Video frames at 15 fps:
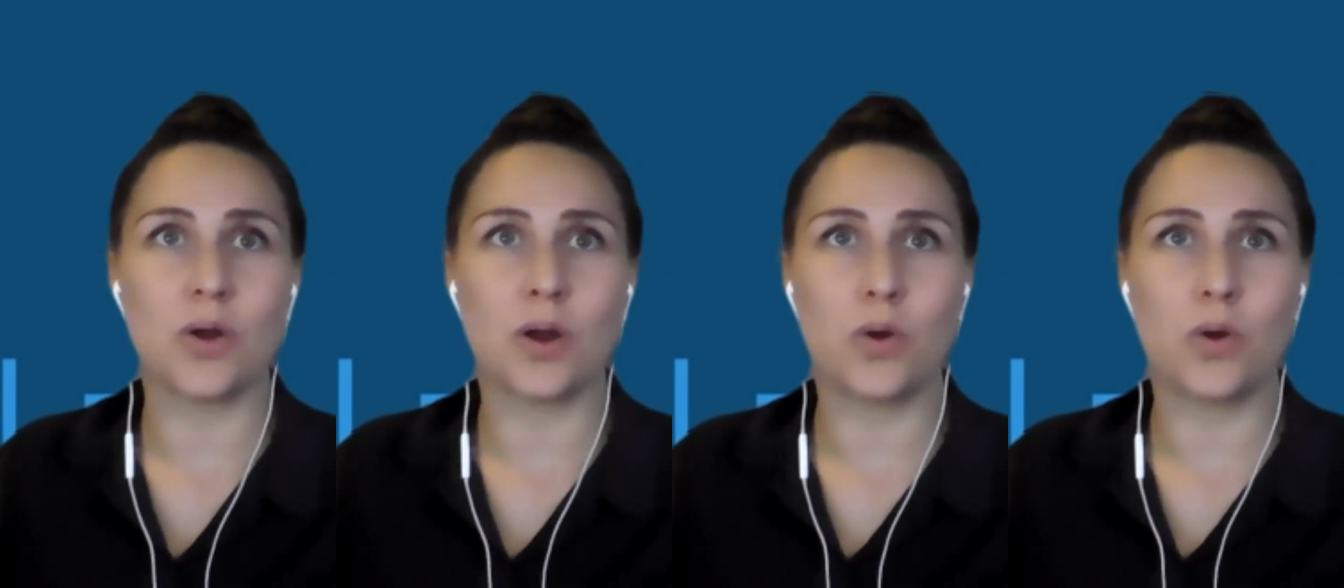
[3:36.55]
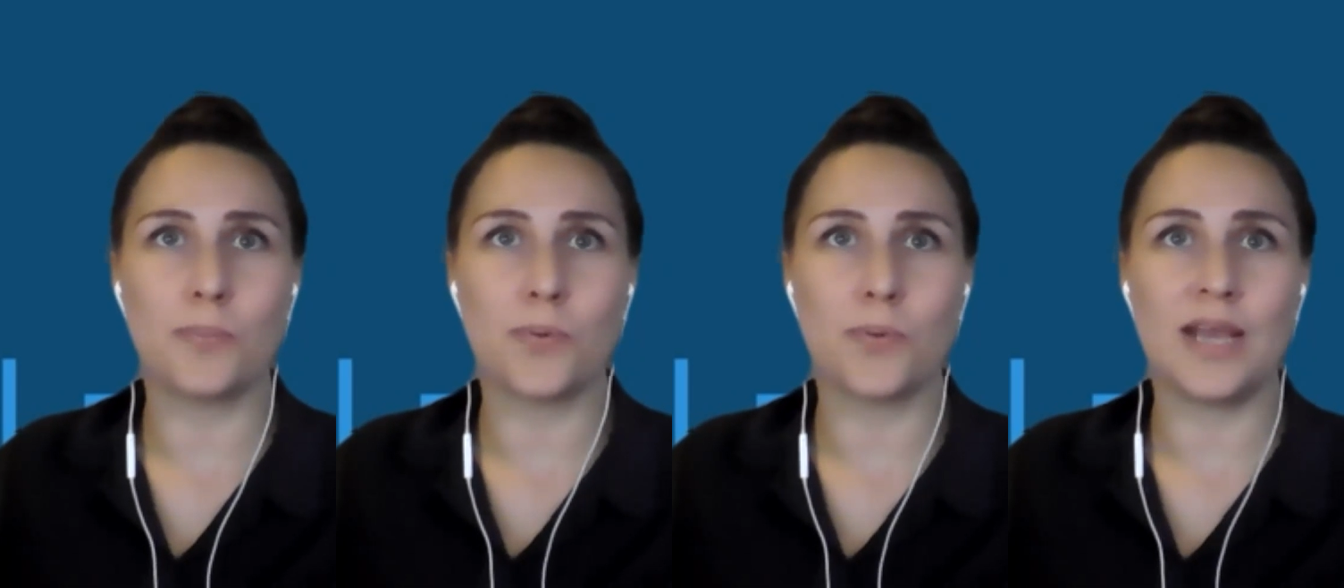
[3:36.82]

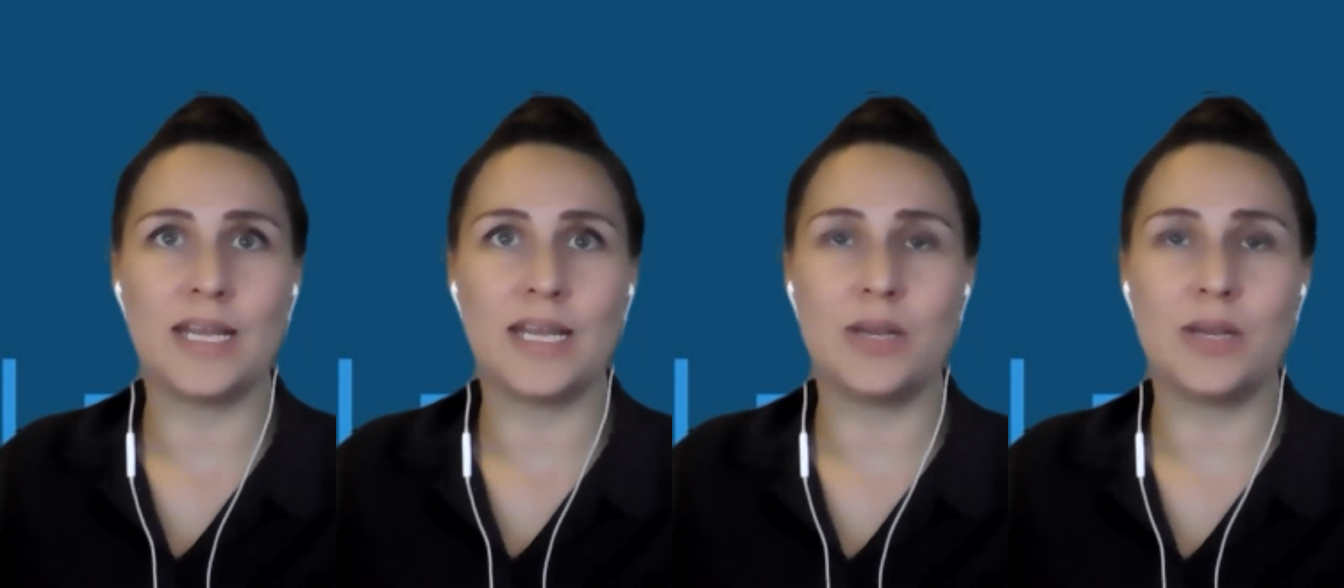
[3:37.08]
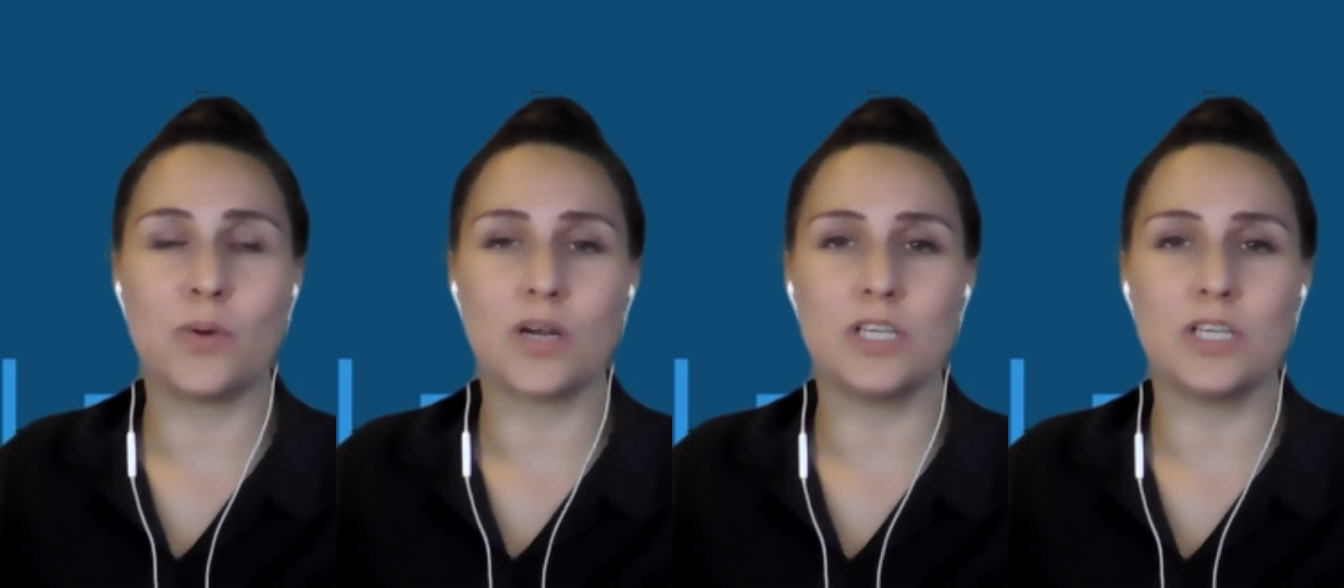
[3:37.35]
incorporated
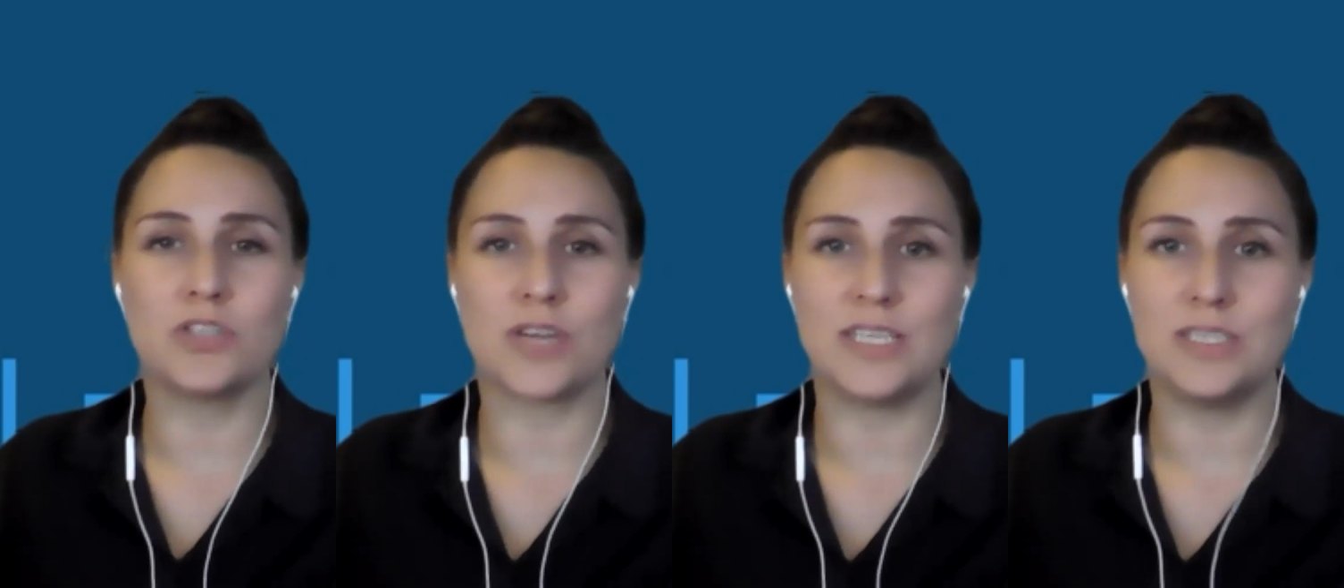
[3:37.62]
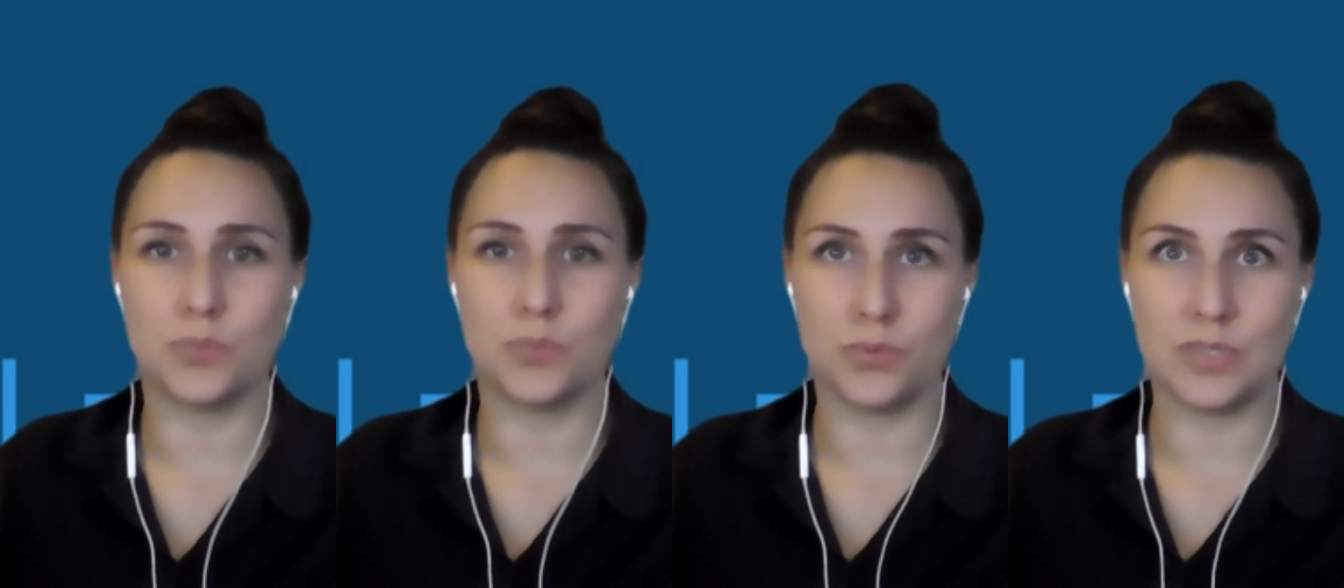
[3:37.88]
or
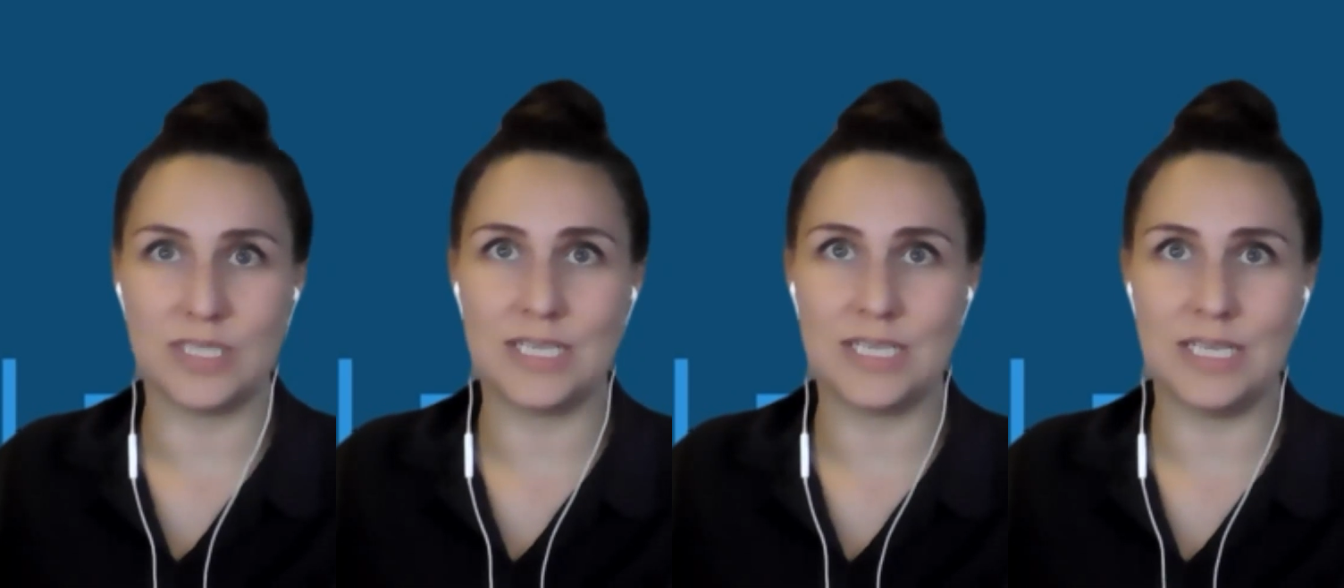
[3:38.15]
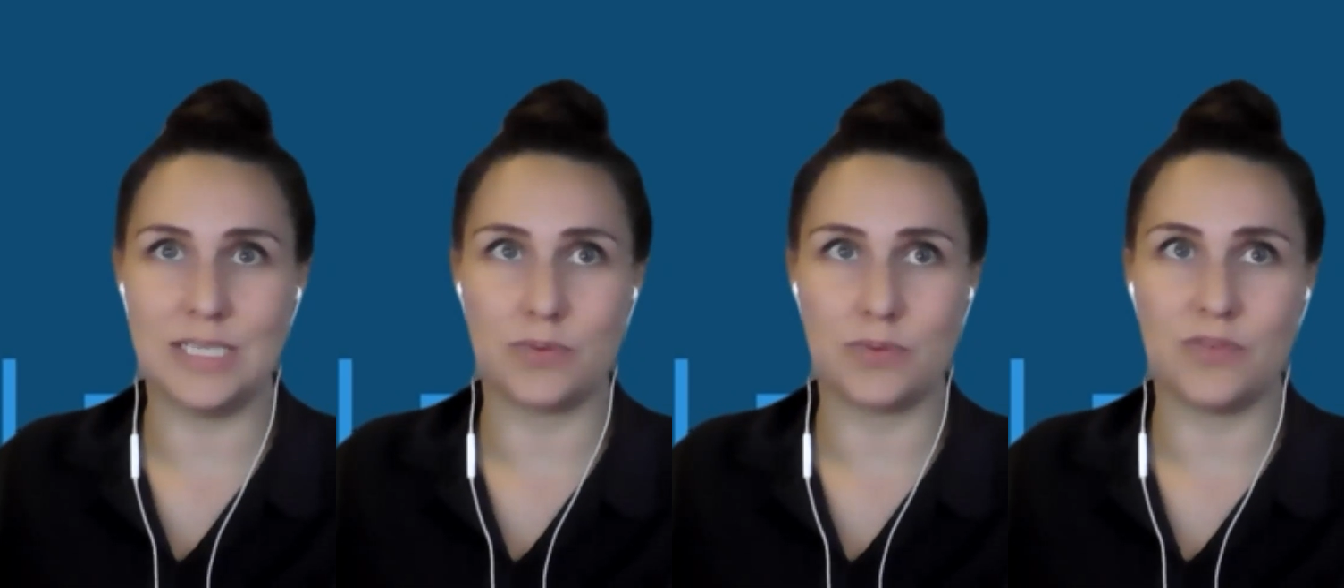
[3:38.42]
addressed through the
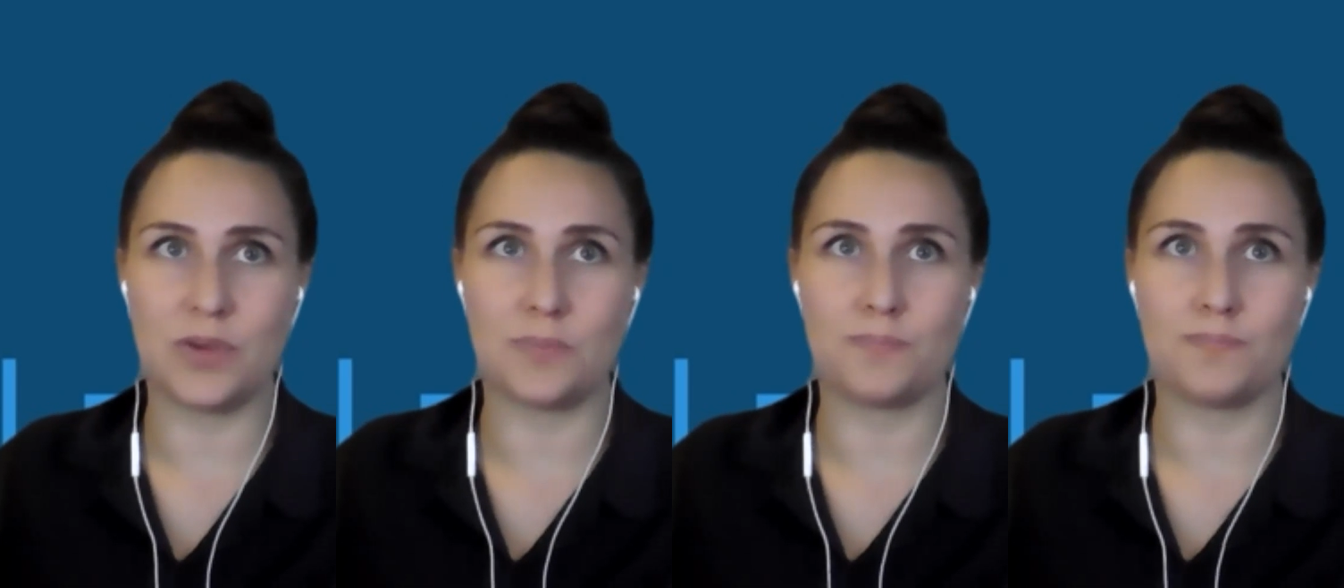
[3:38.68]
city's review.